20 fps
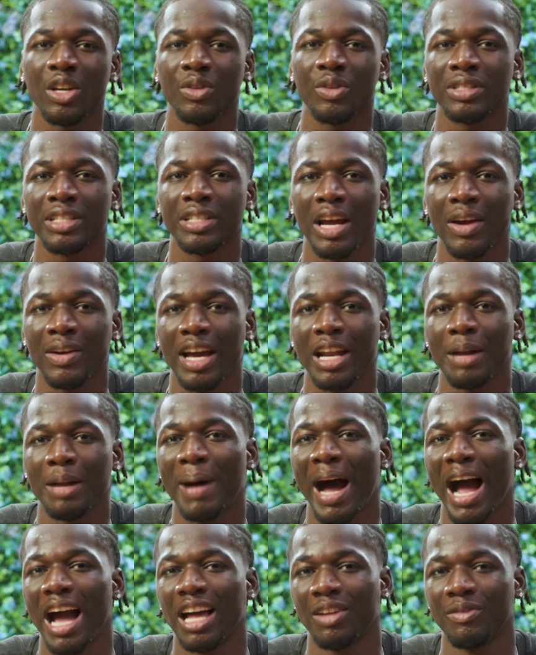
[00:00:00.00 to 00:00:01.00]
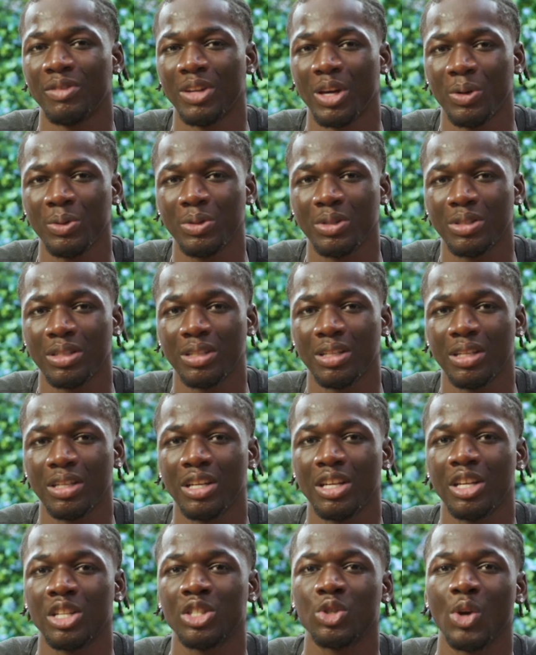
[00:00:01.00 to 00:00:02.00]
staring at a pile of notes,
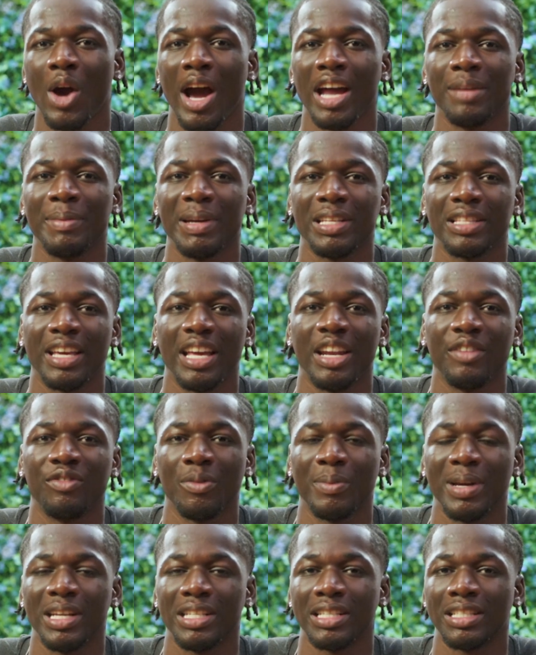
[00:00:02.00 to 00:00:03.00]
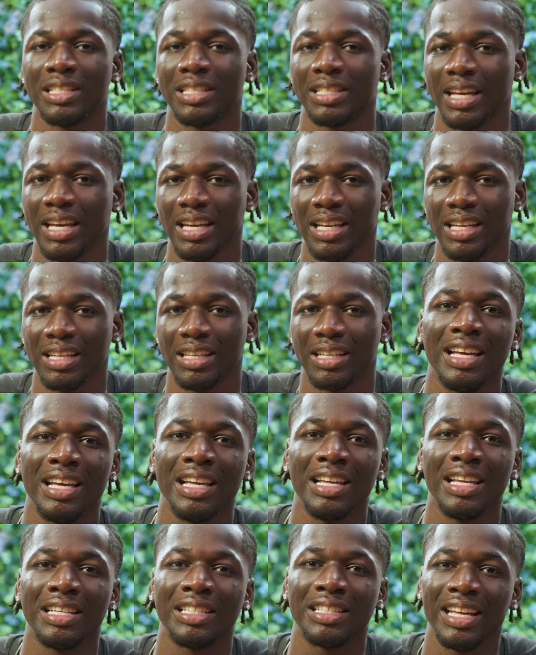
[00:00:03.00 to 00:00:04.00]
trying to make the information stick?
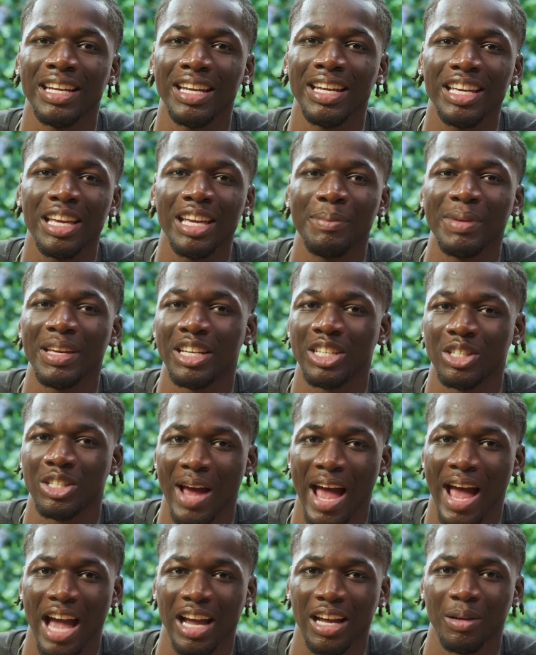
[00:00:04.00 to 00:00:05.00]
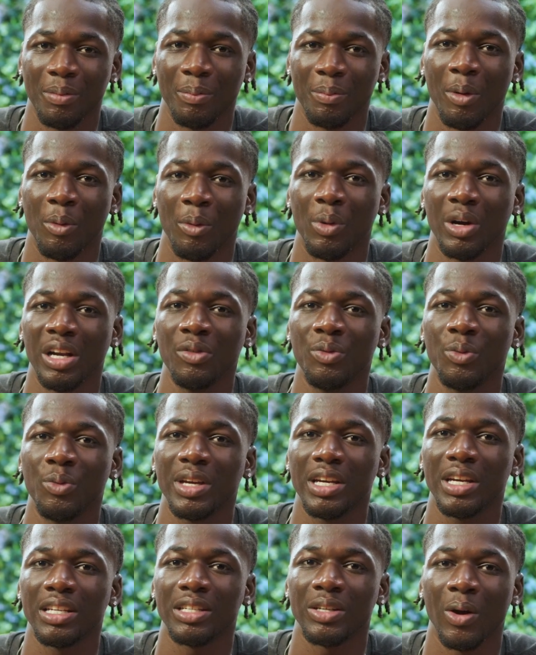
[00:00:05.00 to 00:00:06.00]
Studying can be a drag, but what if we
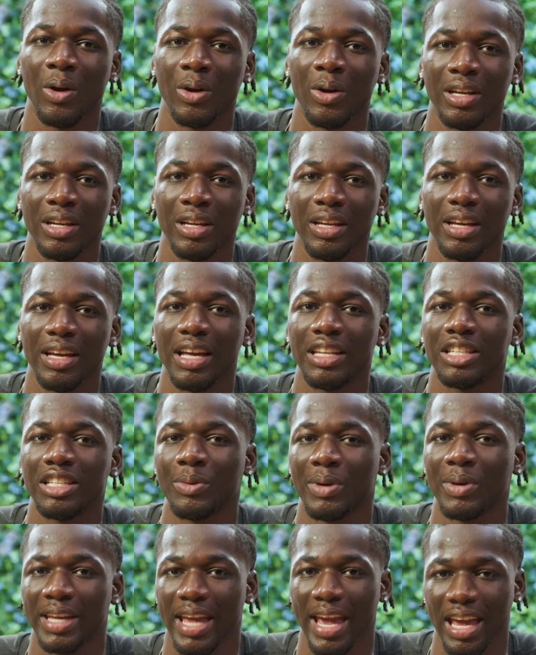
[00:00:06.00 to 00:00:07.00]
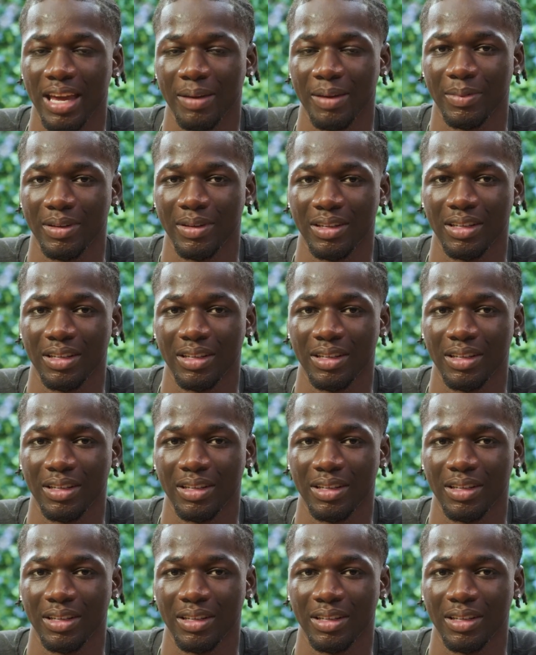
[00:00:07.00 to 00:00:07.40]
could turn it into a game?